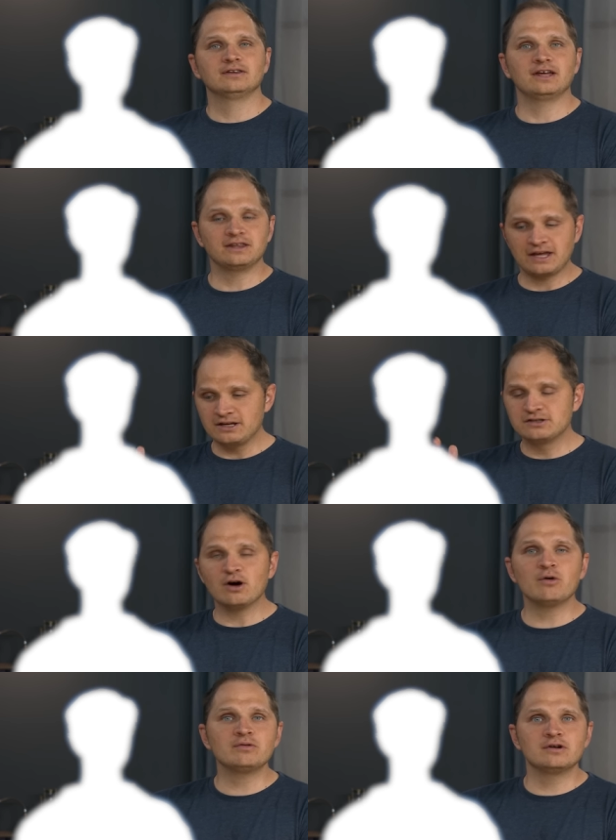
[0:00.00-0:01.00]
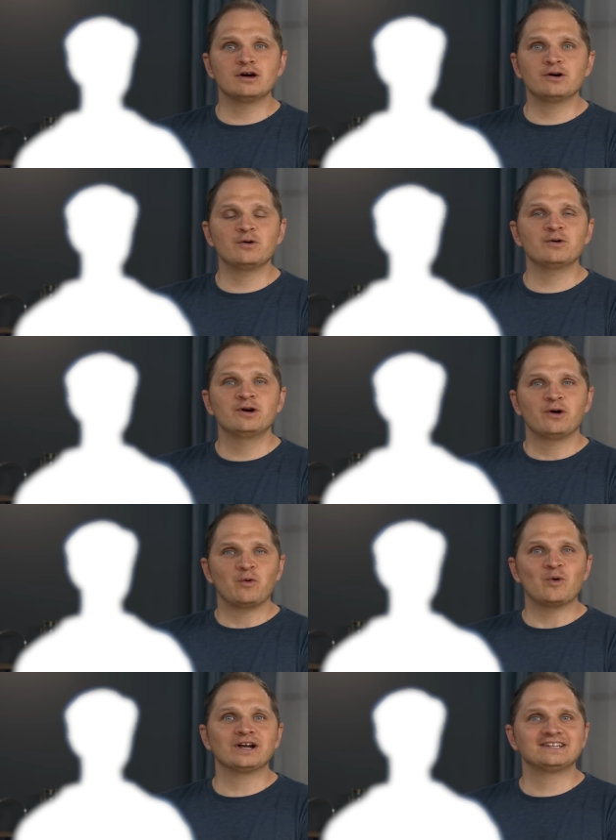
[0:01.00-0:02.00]
they they don't know
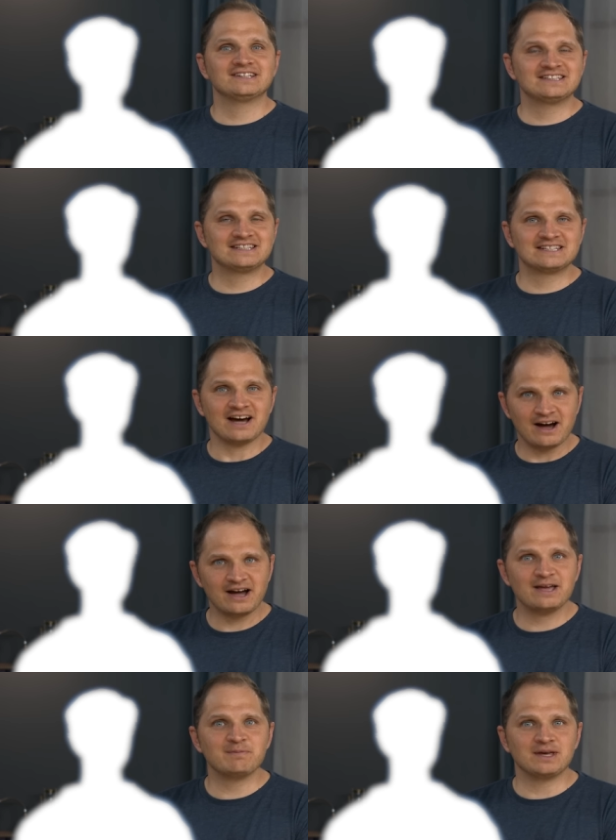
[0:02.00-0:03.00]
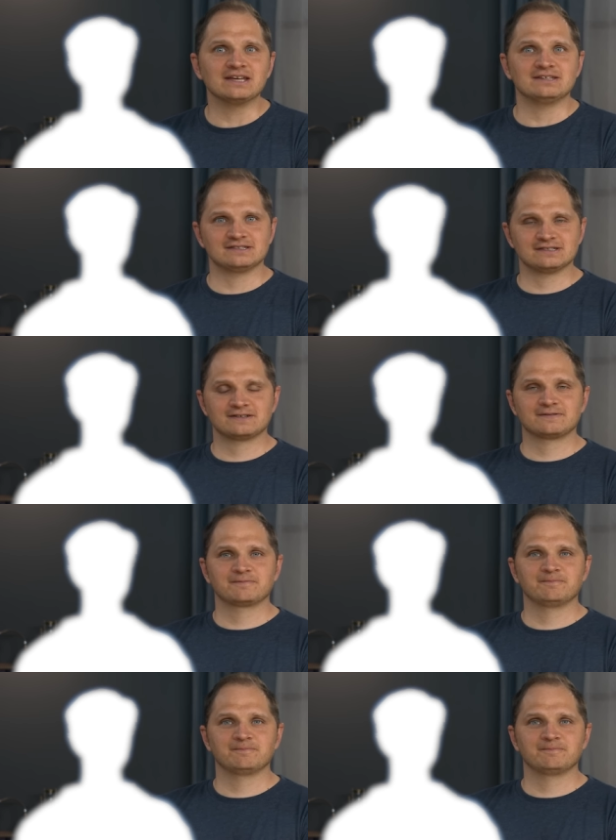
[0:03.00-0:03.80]
what time is.